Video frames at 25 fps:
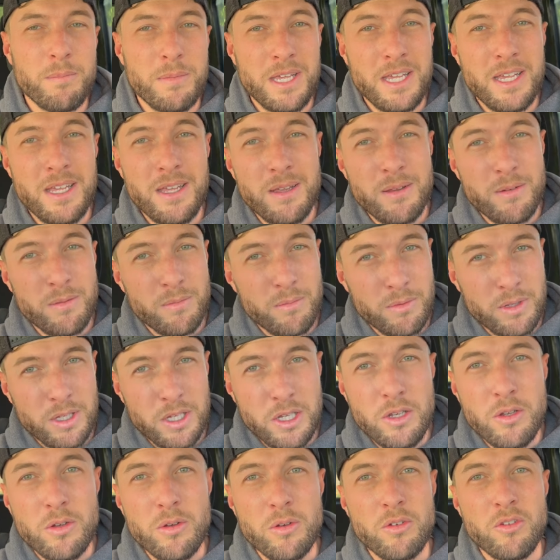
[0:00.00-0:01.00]
to be
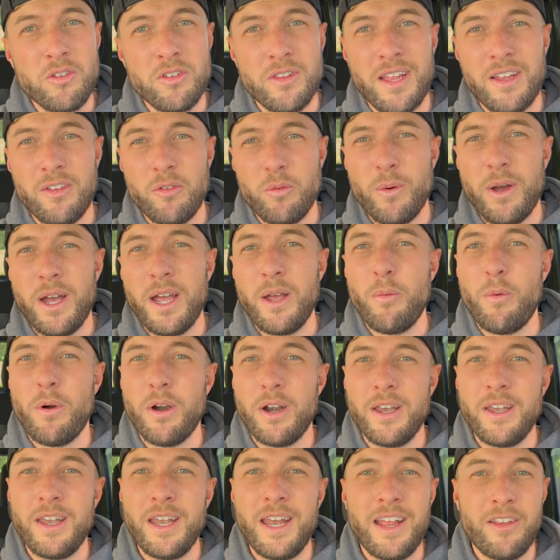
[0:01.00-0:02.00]
huge, and that's why I
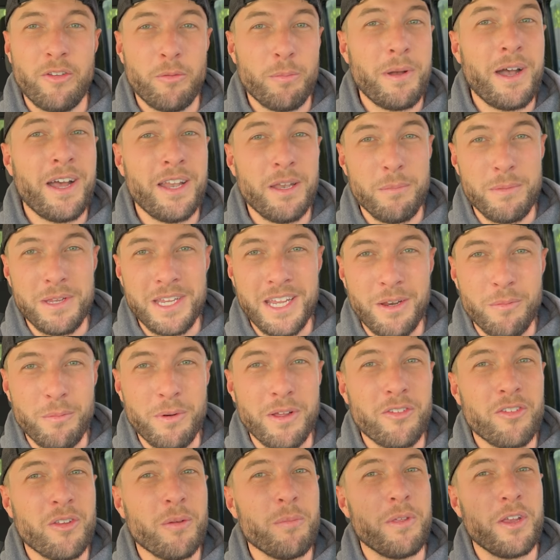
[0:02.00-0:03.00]
wanted an S P O D to begin
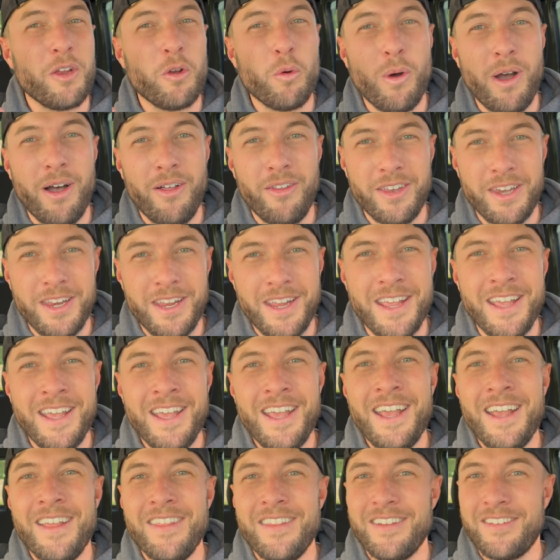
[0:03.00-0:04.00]
with, something quality
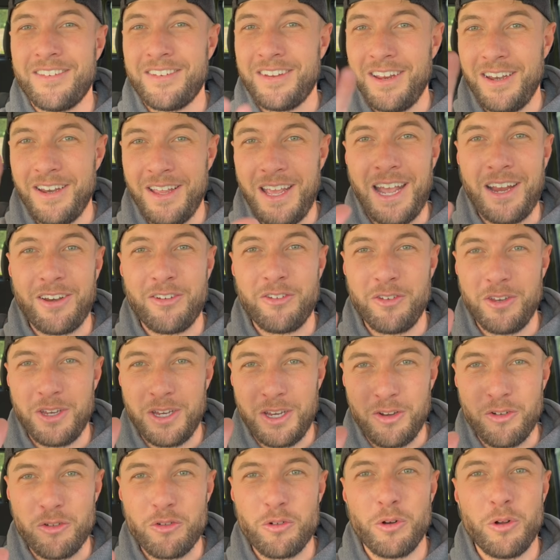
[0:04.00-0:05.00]
that's going to actually
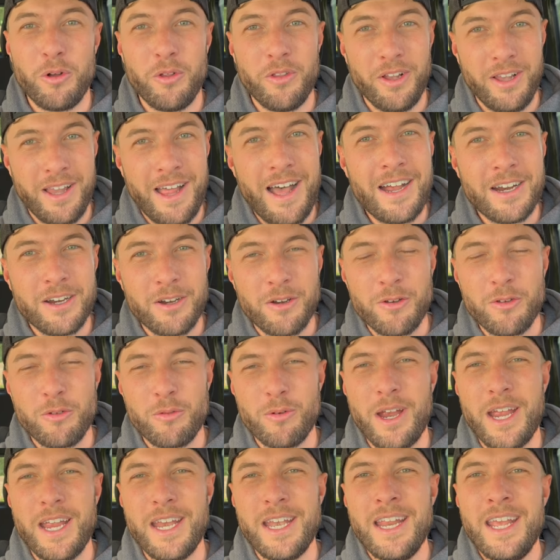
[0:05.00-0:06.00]
control the lockers,
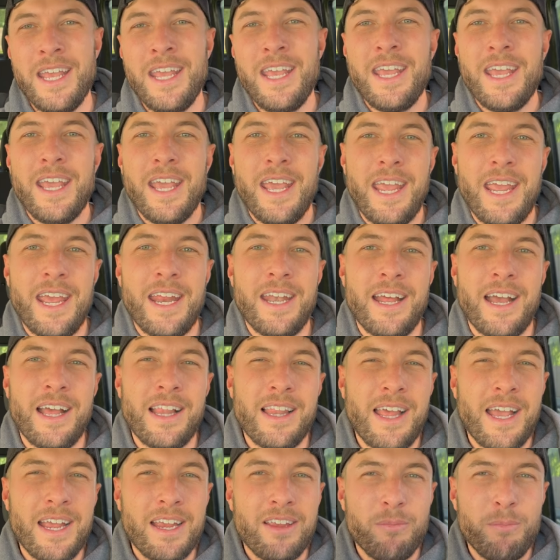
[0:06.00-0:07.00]
right? And I
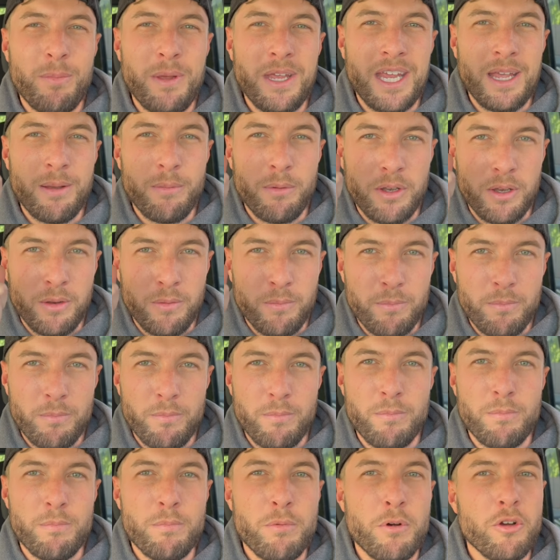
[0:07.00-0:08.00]
like being able to
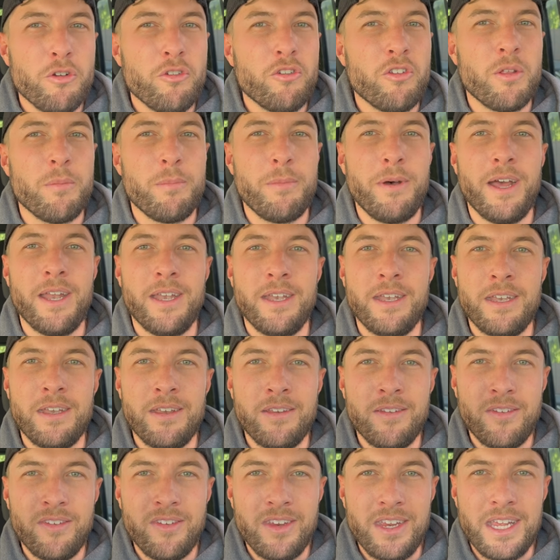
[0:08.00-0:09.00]
push the
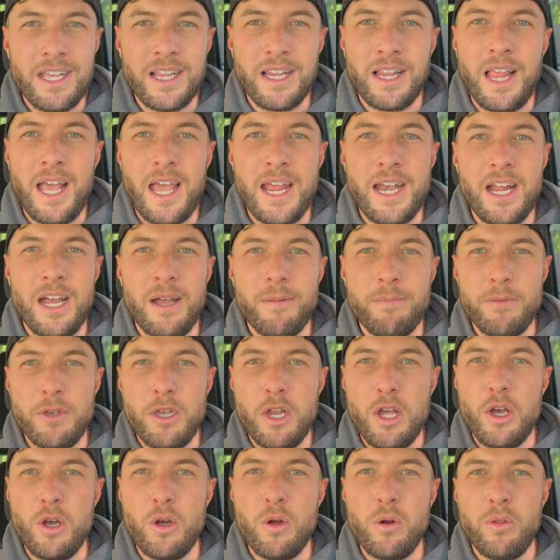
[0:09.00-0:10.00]
button, see it light up,
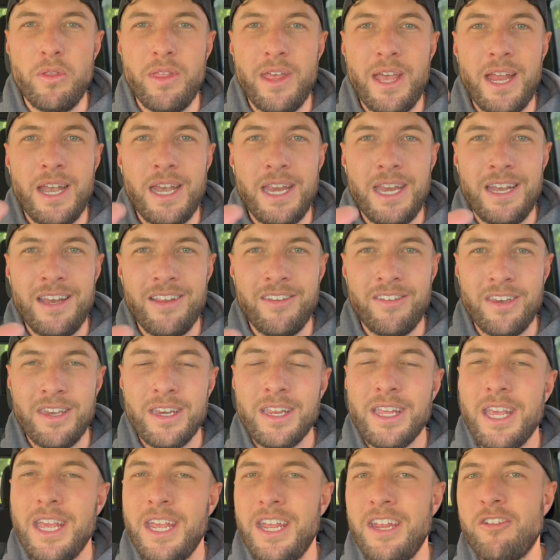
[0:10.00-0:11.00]
know that it is
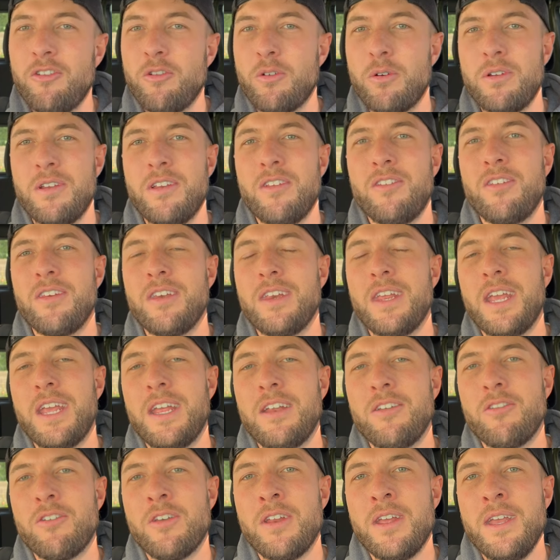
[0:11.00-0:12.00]
engaged or
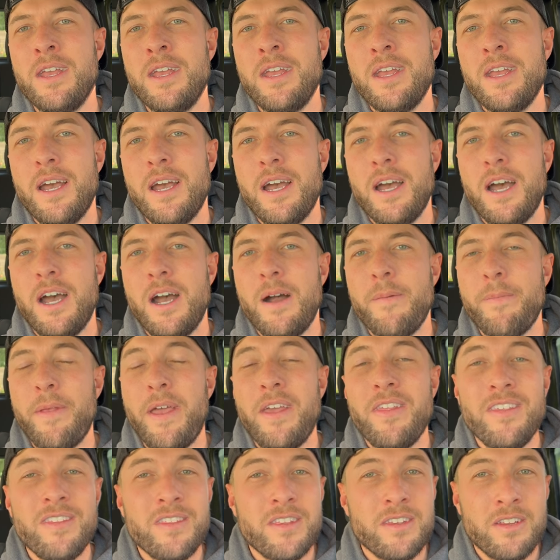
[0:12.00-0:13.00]
disengaged. Um,
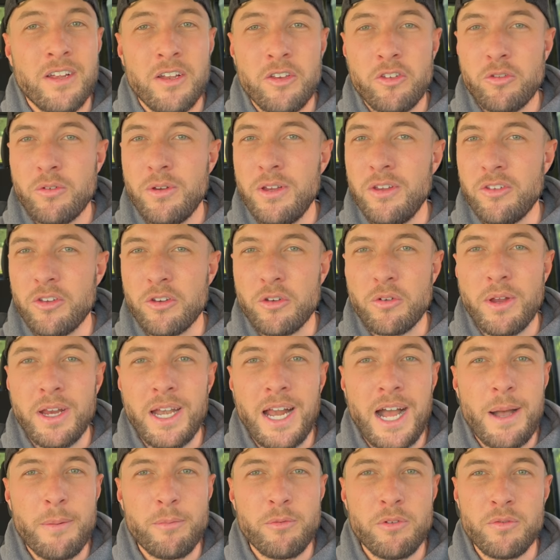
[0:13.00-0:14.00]
I think the touchscreen is a
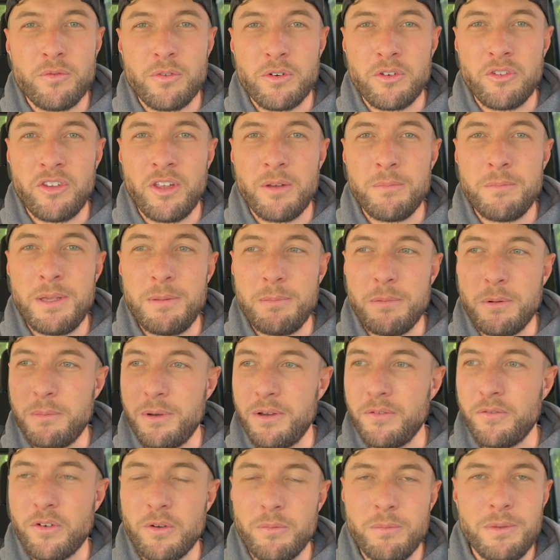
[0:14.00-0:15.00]
great option for some people,
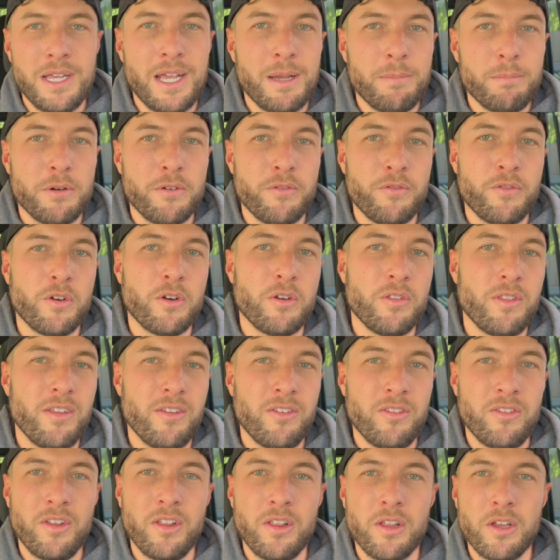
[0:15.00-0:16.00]
but for me, I prefer
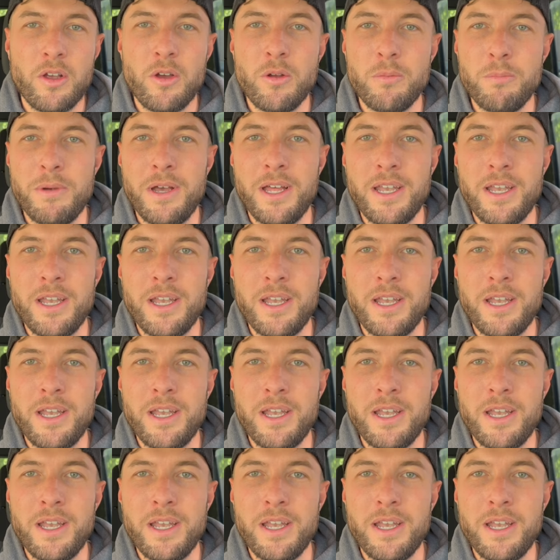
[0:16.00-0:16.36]
this silicone